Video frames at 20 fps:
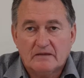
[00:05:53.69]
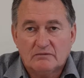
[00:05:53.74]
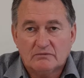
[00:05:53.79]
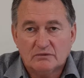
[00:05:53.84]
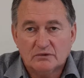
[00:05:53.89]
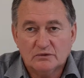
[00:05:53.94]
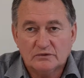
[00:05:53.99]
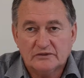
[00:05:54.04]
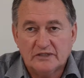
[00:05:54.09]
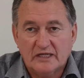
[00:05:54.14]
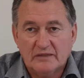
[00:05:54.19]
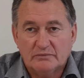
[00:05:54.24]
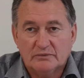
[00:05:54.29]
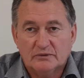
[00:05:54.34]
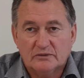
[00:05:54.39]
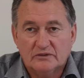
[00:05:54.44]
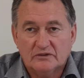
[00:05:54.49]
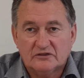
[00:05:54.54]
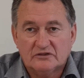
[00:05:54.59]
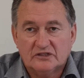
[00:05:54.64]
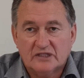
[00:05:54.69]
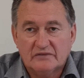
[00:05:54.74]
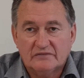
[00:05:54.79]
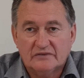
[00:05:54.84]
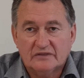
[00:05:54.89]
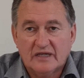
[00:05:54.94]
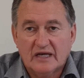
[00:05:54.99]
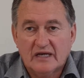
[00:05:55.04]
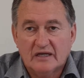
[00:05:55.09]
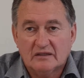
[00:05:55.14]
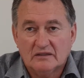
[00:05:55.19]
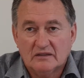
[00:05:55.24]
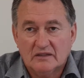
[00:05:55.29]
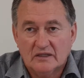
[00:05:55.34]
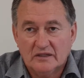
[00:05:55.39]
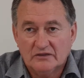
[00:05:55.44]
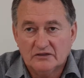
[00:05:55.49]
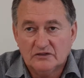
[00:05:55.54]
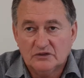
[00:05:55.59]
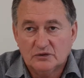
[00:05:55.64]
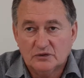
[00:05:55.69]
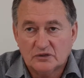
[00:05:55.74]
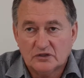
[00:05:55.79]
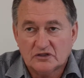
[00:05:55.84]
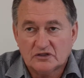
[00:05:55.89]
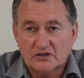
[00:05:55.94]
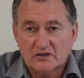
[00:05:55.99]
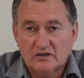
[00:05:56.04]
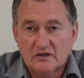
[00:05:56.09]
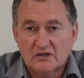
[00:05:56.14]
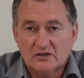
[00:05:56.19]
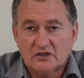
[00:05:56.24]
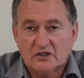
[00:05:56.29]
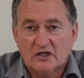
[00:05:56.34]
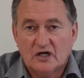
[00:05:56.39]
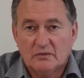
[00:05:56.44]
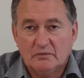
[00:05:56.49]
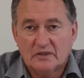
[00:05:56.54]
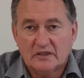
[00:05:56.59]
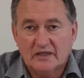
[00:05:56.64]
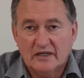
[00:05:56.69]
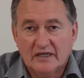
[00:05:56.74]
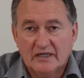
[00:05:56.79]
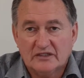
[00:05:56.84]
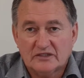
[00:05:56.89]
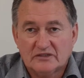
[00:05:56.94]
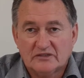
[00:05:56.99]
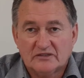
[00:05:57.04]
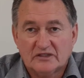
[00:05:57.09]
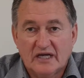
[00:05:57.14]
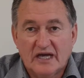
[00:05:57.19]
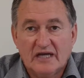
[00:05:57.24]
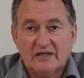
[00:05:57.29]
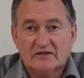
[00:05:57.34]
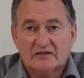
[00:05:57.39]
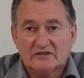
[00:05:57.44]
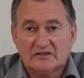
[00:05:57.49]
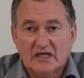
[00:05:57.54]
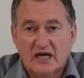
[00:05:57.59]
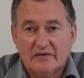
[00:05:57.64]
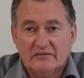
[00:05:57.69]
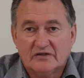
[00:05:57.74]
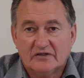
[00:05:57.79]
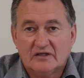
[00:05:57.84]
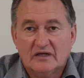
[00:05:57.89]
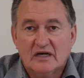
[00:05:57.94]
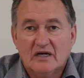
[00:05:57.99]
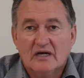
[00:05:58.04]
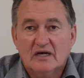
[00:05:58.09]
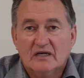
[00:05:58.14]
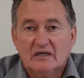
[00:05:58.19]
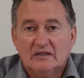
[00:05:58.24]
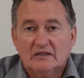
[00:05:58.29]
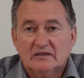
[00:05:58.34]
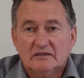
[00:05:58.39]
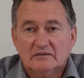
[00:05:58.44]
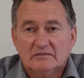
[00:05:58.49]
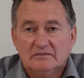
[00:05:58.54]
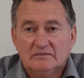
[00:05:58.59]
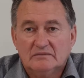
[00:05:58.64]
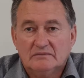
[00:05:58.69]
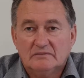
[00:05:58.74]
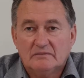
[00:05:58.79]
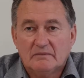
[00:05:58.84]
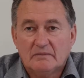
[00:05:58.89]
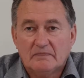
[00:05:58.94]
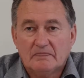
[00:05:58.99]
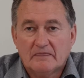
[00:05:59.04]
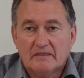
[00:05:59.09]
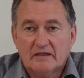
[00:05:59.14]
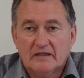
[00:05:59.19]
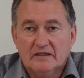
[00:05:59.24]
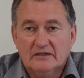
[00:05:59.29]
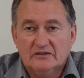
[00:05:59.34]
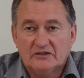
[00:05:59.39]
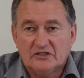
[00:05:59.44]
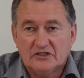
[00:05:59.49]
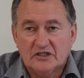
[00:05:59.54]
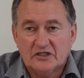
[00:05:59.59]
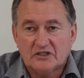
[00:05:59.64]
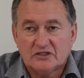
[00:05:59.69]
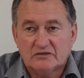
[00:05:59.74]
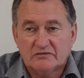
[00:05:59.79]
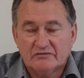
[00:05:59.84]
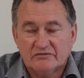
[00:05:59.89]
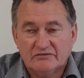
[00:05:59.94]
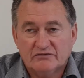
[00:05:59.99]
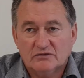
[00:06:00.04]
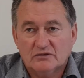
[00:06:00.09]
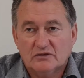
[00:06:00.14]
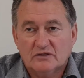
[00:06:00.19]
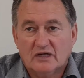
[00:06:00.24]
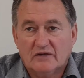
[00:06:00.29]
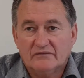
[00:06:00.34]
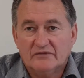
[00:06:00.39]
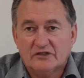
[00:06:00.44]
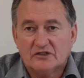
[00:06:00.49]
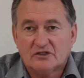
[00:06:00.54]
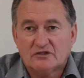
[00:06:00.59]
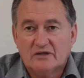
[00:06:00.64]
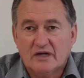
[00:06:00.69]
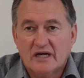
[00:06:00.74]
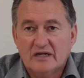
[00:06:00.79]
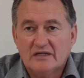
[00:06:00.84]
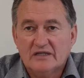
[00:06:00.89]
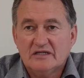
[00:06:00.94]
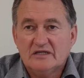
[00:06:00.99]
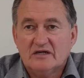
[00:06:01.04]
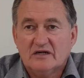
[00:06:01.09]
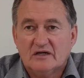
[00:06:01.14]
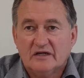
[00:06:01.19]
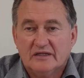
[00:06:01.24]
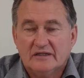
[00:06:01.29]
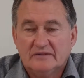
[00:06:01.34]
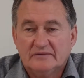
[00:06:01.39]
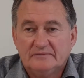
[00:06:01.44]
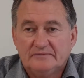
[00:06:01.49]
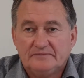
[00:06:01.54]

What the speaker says: Rule 10.7 outlines your disclosure obligations and is covered in Section 4 of the Trainee Guide.